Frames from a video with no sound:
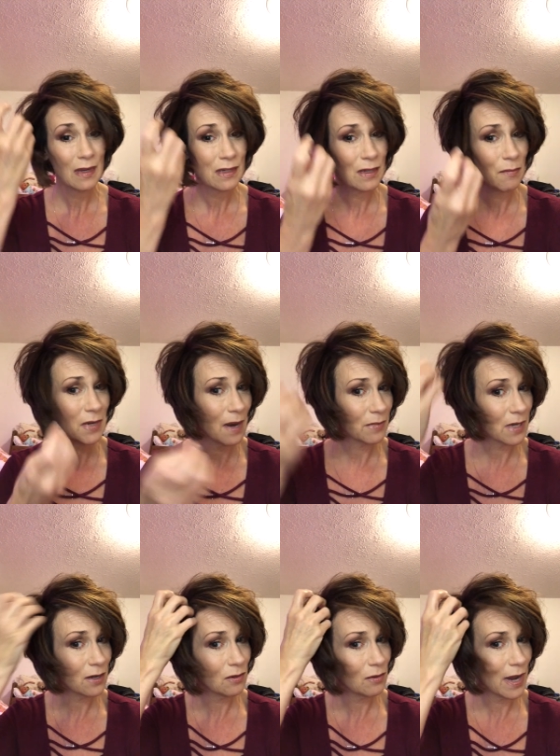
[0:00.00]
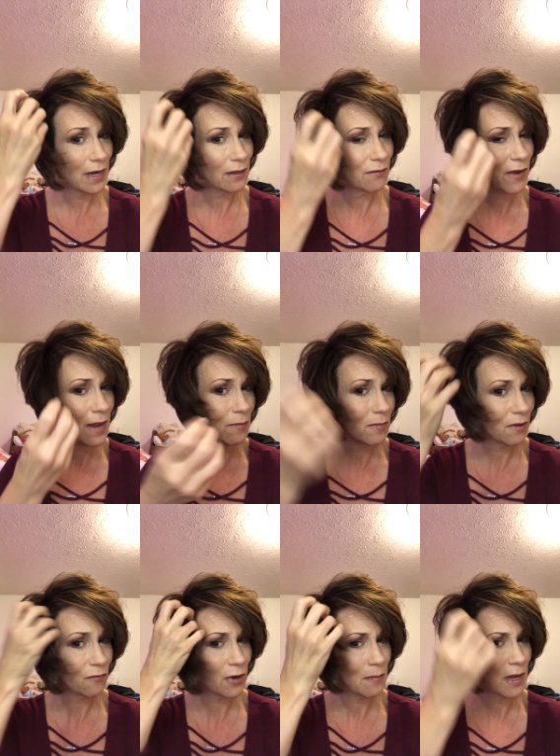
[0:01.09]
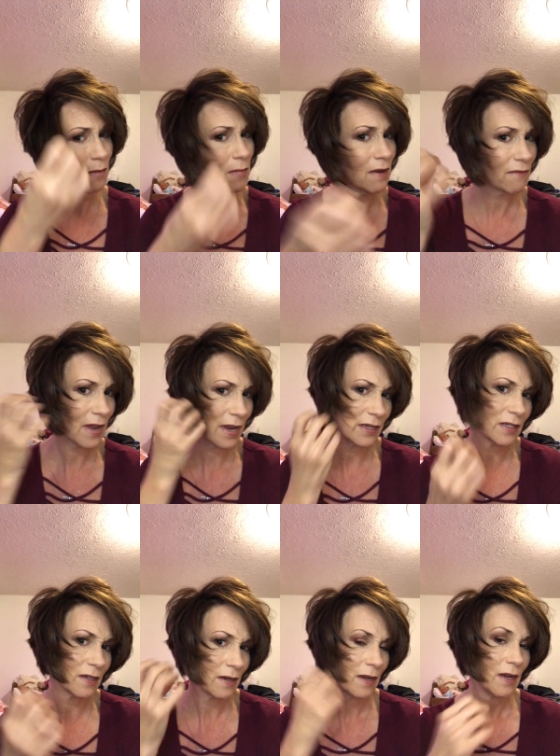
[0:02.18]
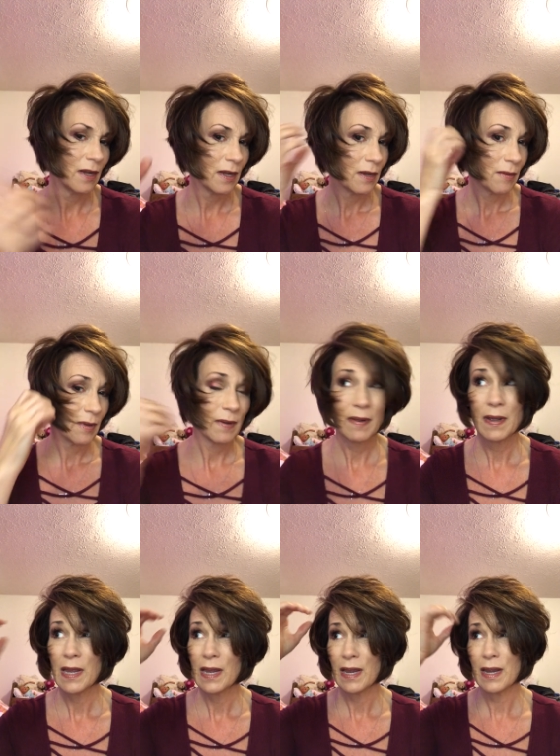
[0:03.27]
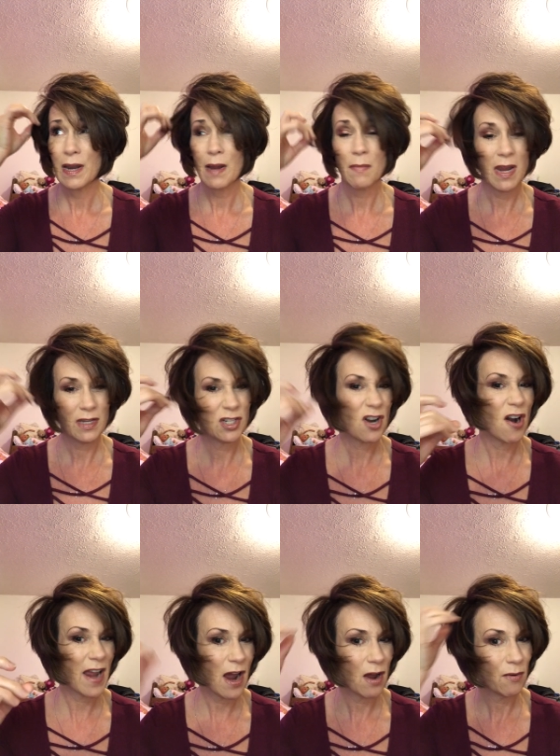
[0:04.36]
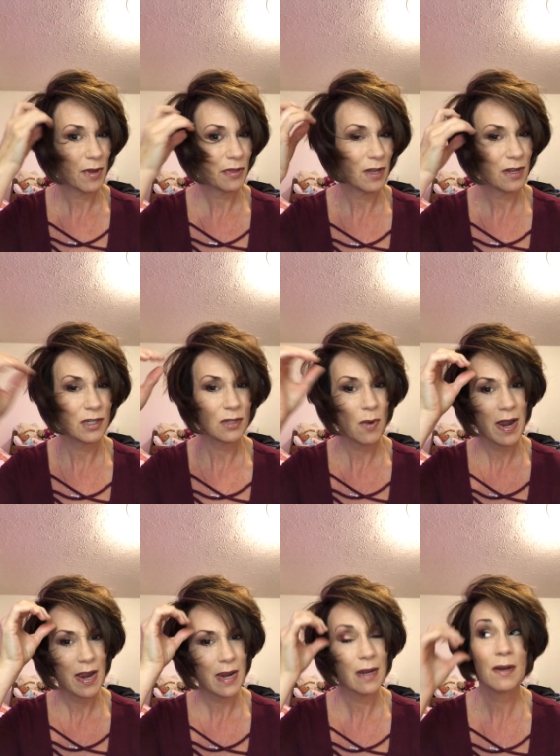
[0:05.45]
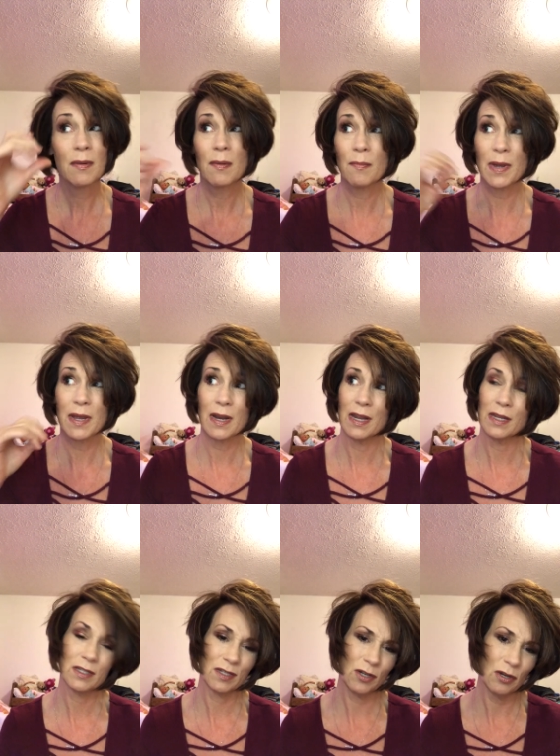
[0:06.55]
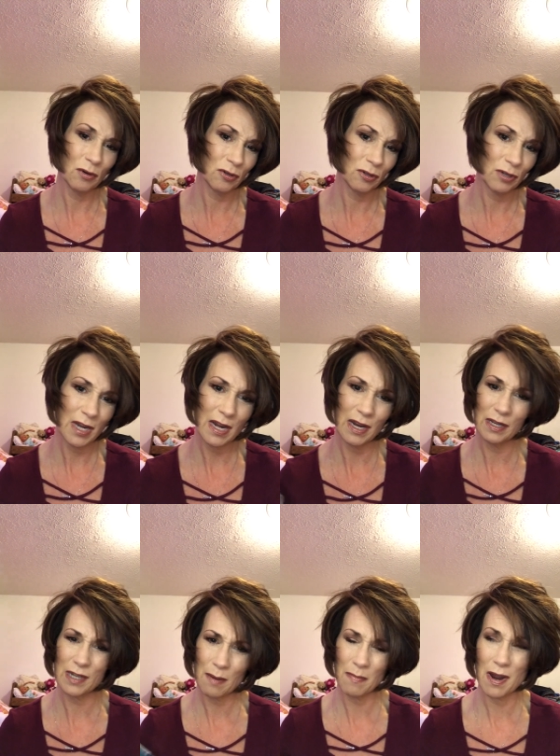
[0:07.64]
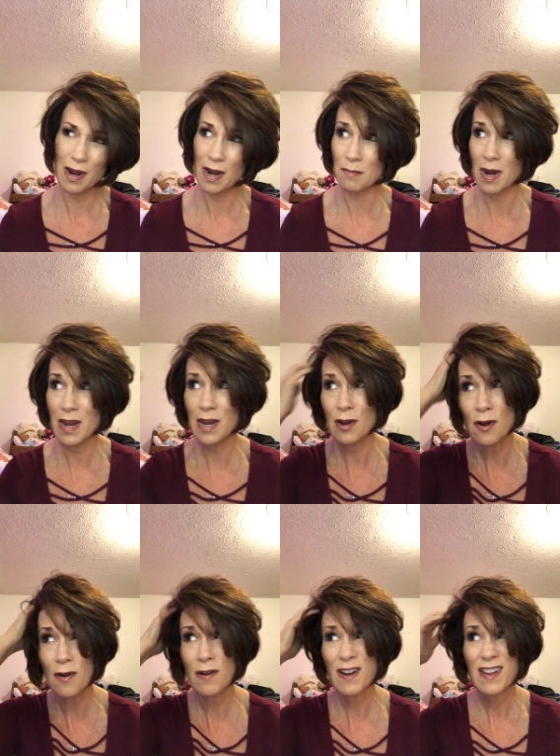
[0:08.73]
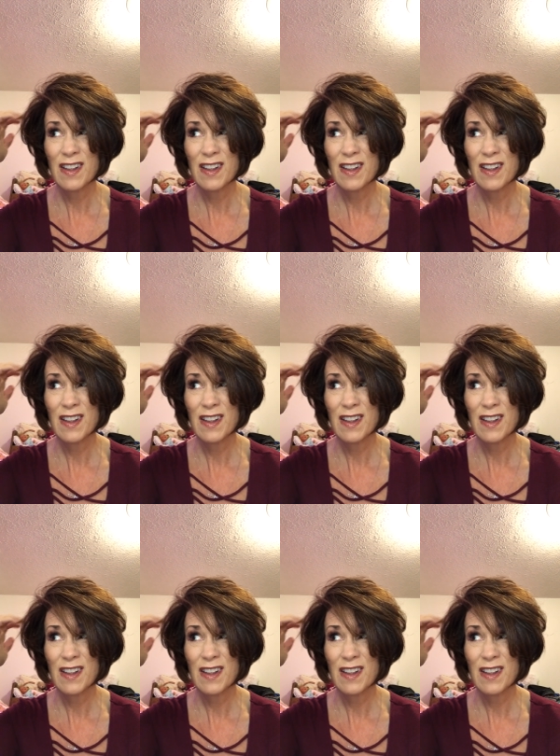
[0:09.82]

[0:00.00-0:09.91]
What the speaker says: Sometimes I do like the framing of my face, and I may start out with it this way, but it's usually it ends up behind my ear.